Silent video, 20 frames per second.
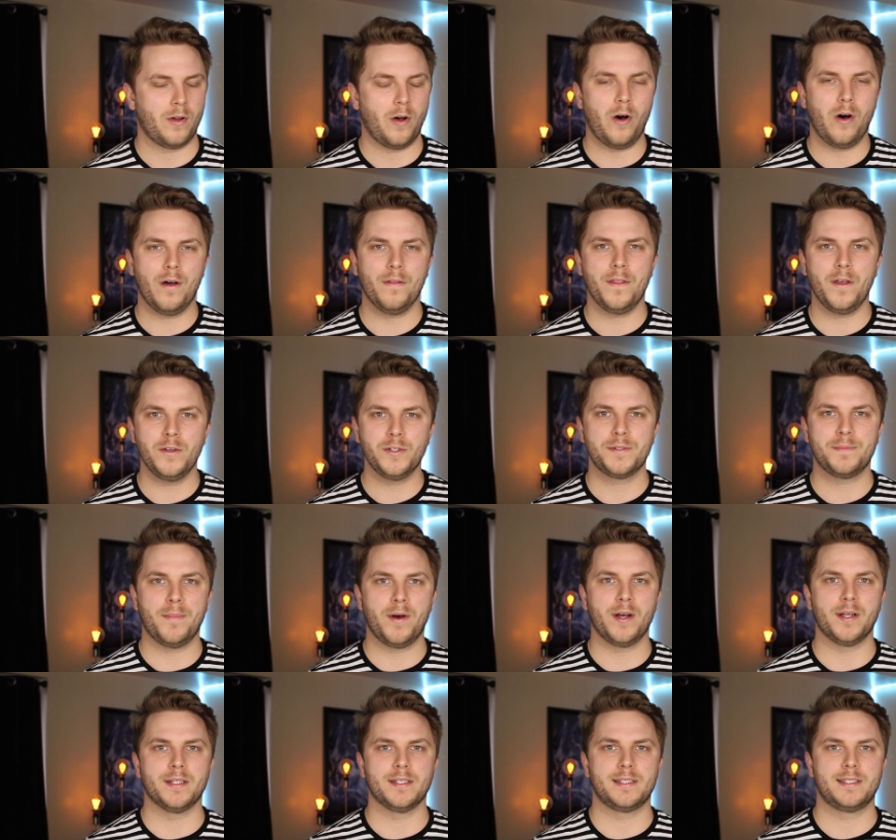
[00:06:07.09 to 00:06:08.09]
All those
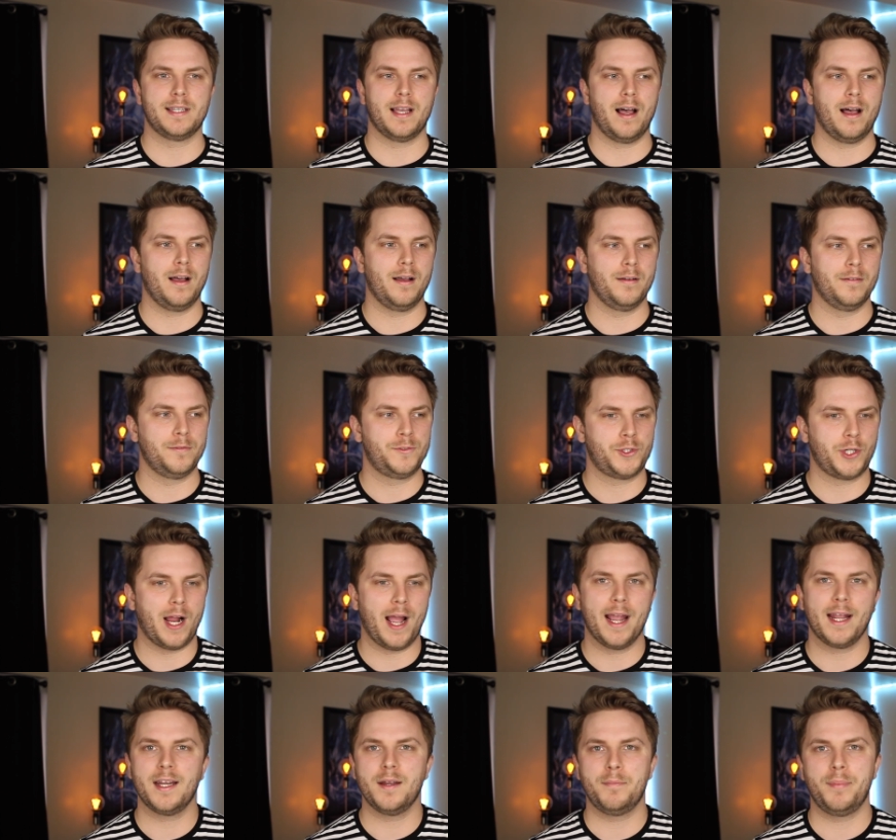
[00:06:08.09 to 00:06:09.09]
months of
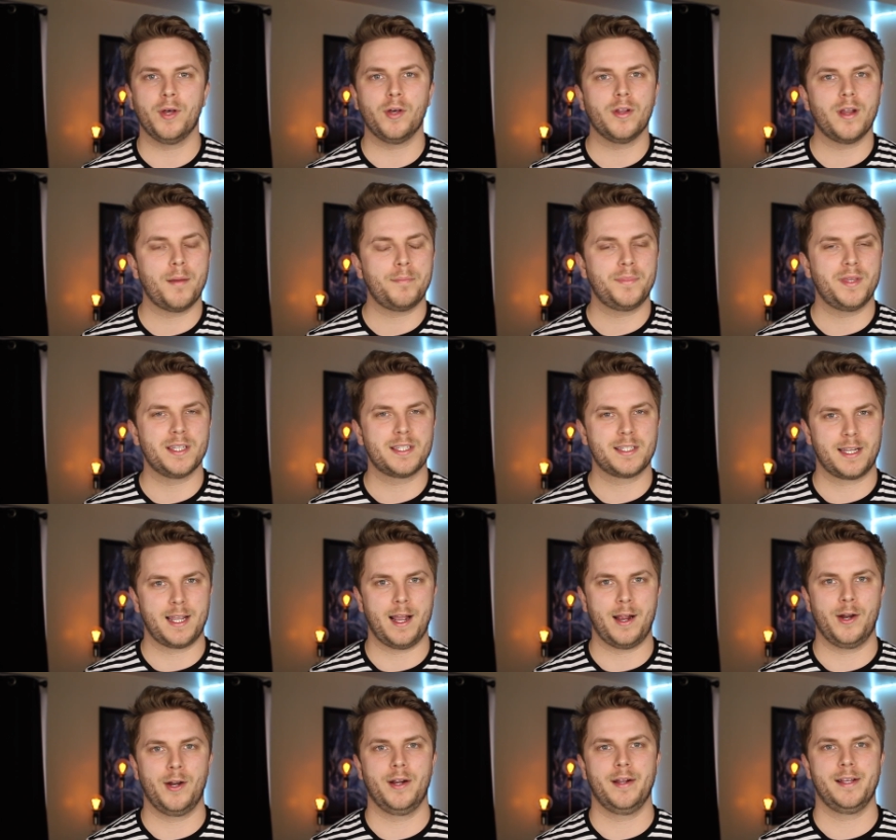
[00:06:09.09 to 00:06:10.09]
trying to build up this
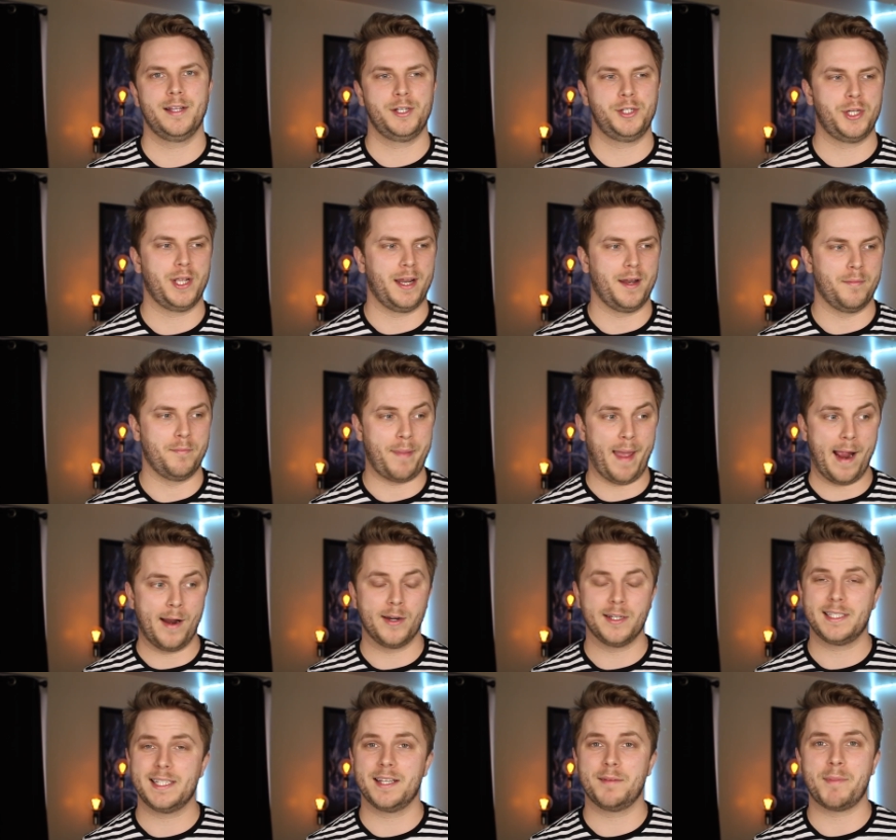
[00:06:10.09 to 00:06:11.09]
courage and
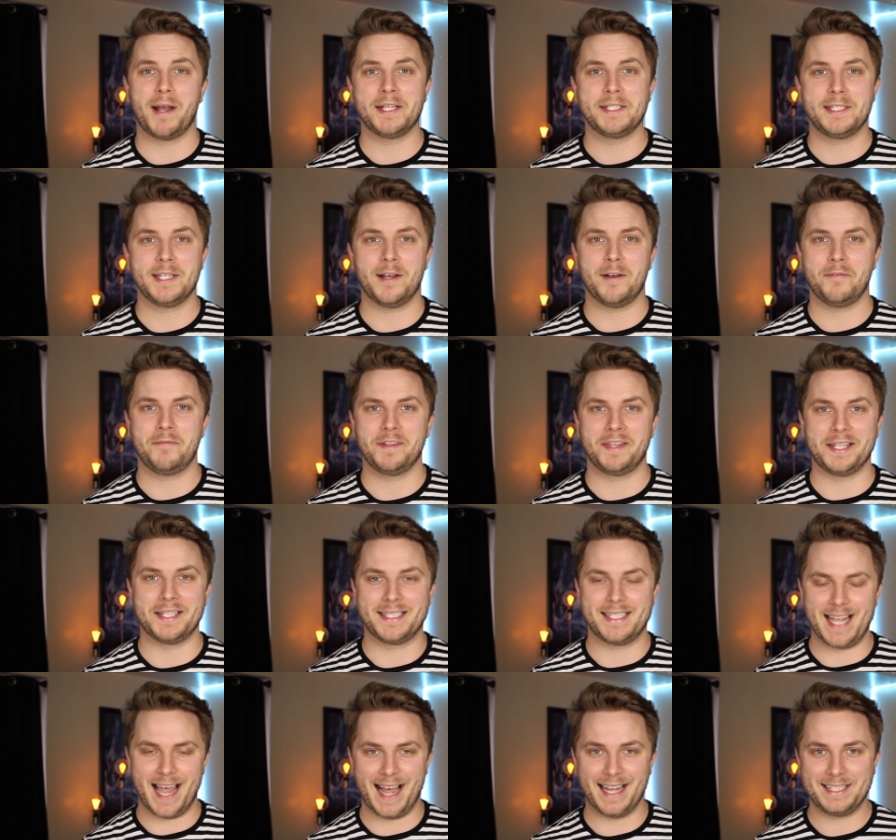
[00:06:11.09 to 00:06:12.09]
embarrassing myself at
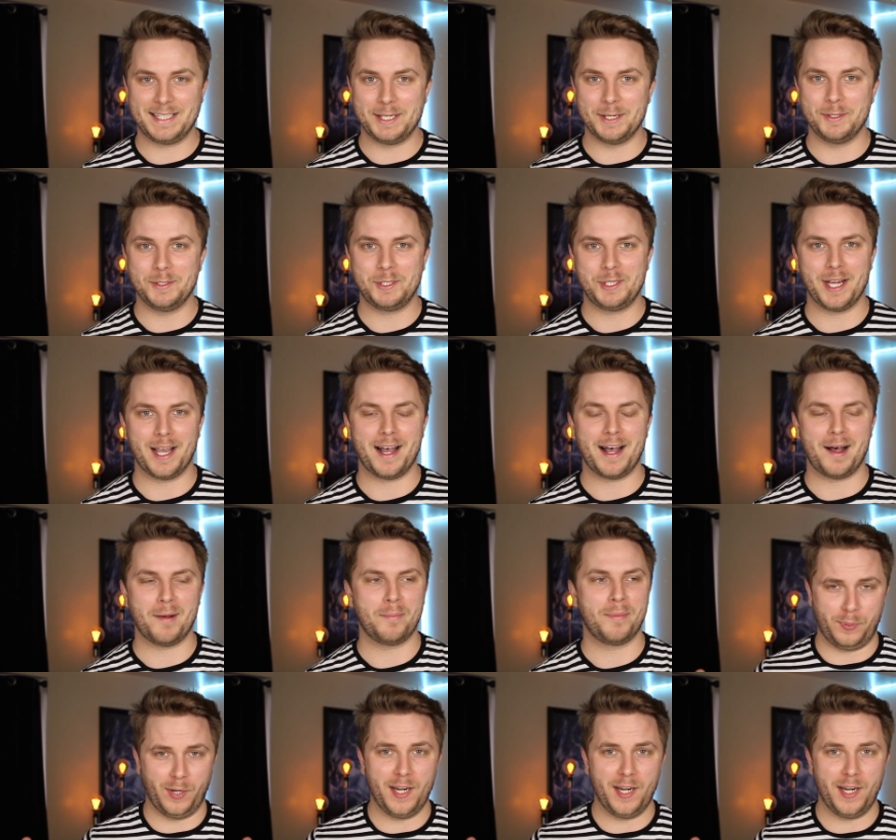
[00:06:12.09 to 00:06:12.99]
this tattoo shop,